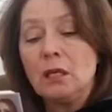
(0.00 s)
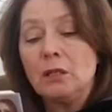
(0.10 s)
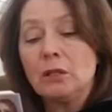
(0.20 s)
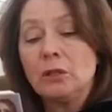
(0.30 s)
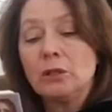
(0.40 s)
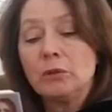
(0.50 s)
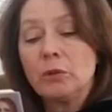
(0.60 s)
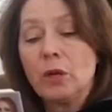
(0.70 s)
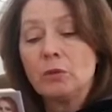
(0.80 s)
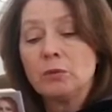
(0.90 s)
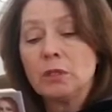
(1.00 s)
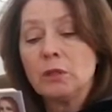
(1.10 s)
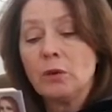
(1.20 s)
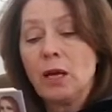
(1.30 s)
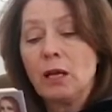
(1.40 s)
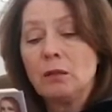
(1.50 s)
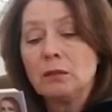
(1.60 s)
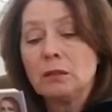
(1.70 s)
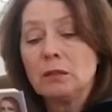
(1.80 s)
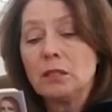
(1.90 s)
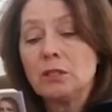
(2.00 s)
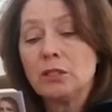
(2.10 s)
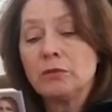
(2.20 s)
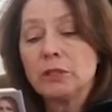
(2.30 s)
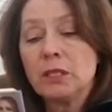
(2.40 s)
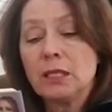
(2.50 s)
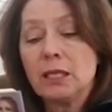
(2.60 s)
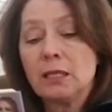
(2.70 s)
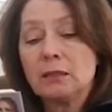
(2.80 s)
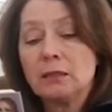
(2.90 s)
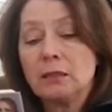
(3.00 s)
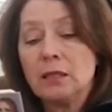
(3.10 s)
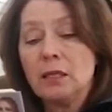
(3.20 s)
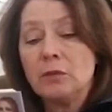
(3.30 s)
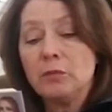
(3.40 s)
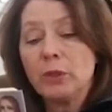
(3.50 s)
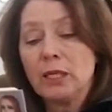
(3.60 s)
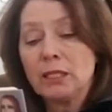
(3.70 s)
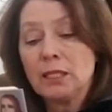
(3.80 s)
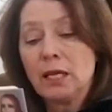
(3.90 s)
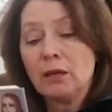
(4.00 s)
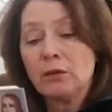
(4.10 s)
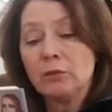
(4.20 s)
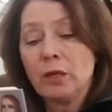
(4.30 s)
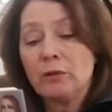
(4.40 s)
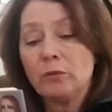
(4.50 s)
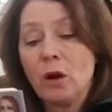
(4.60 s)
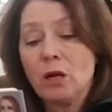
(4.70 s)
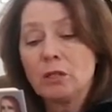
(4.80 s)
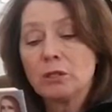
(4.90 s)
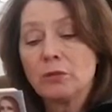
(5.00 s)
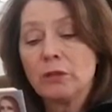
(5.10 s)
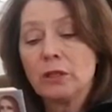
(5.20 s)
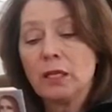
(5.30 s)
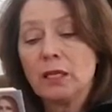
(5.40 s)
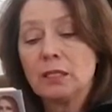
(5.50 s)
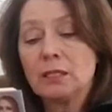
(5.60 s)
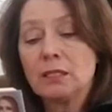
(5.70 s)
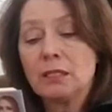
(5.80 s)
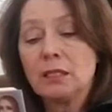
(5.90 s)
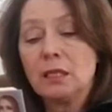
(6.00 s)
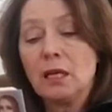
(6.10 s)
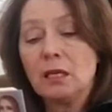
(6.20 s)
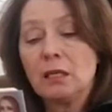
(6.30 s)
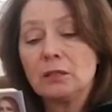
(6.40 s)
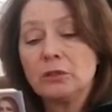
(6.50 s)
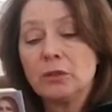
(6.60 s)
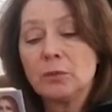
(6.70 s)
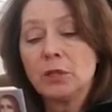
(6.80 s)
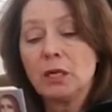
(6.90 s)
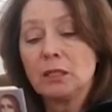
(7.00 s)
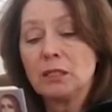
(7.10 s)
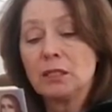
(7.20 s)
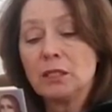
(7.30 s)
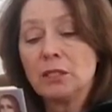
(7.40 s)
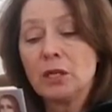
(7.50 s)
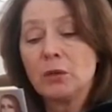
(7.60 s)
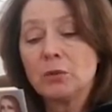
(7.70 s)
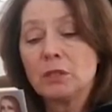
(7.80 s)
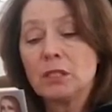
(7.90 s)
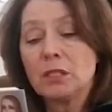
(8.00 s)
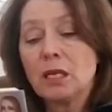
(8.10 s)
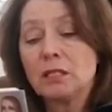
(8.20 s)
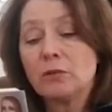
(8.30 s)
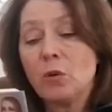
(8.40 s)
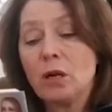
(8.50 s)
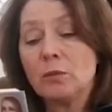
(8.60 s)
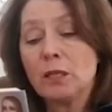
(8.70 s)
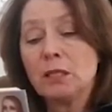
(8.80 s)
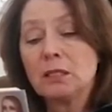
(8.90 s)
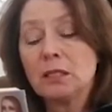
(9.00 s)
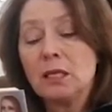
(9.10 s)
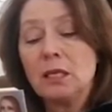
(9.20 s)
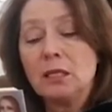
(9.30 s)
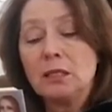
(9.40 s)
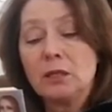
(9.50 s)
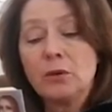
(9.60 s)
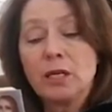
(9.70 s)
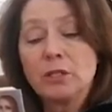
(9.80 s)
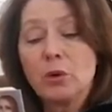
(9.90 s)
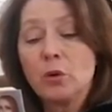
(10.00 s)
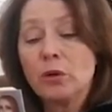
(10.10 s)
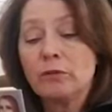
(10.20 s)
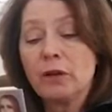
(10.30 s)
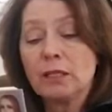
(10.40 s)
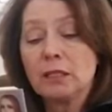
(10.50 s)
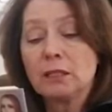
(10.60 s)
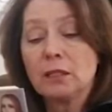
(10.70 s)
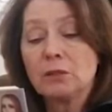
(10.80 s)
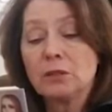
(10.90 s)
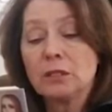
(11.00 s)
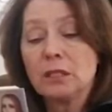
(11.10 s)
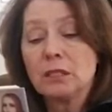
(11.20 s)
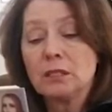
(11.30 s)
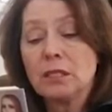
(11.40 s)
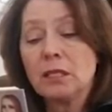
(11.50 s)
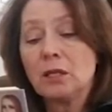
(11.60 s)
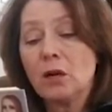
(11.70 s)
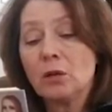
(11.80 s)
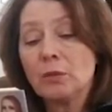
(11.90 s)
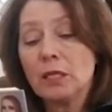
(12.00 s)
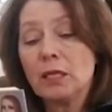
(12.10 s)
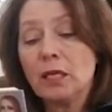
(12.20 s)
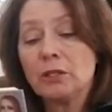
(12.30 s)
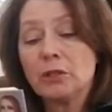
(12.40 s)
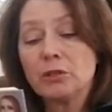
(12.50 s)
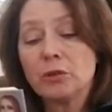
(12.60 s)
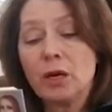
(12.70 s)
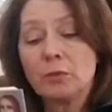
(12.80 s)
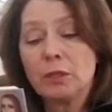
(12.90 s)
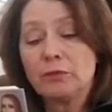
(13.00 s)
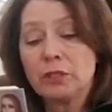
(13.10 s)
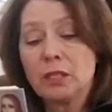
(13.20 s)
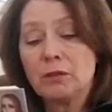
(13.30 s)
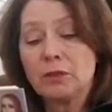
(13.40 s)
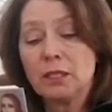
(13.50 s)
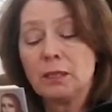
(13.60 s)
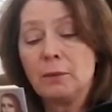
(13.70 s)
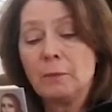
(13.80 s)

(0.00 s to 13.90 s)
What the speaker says: The earth groaned and growled, then shifted again, bringing down a rain of rocks over their heads. Another tremor unleashed the stones the size of watermelons that crashed horrifyingly close, sending Harmony and Joe scrambling for safety.